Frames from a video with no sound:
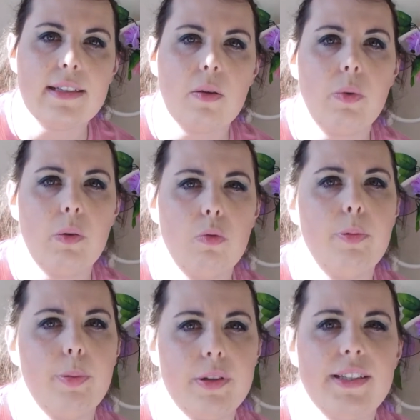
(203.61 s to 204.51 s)
then we will
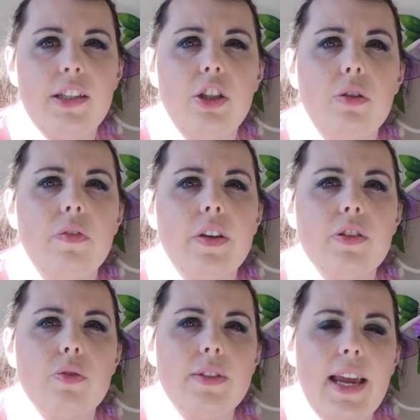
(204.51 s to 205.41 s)
be putting
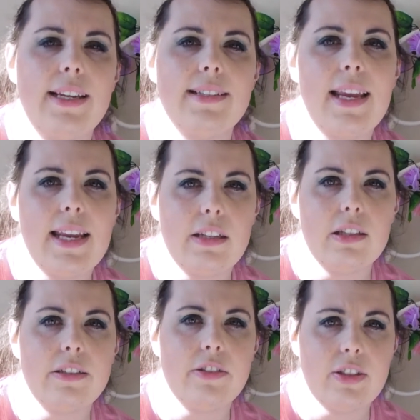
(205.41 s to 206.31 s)
Universal days
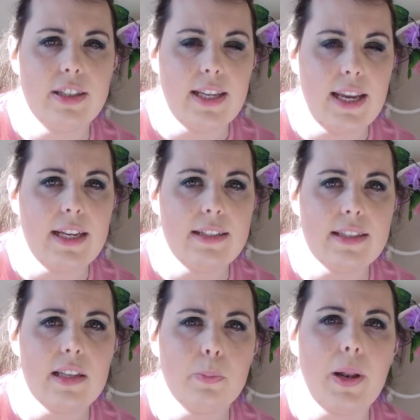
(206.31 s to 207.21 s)
into
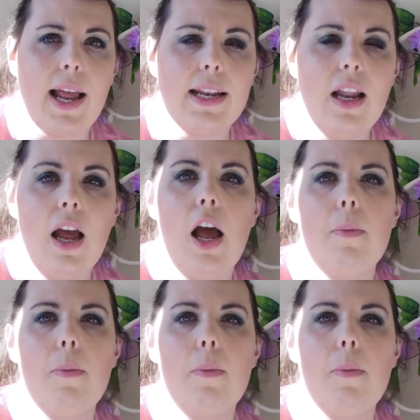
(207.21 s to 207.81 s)
this plan.